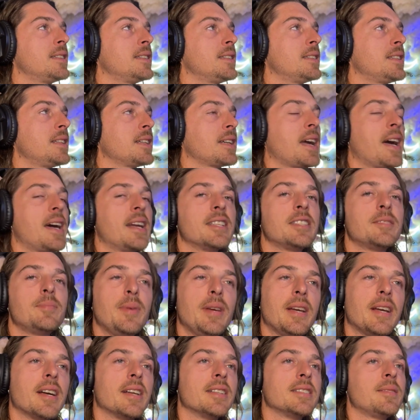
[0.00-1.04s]
to kind of
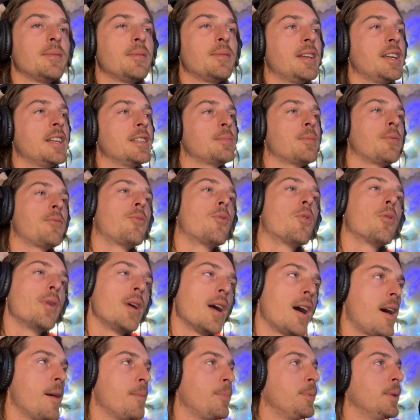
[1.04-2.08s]
speak on some things before we
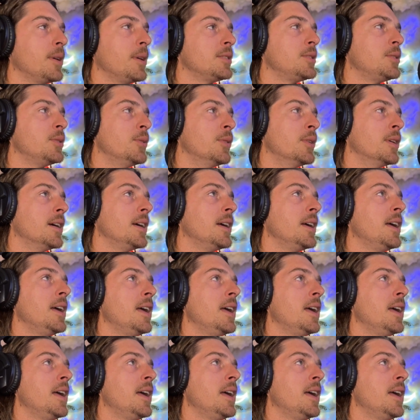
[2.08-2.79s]
hop into it,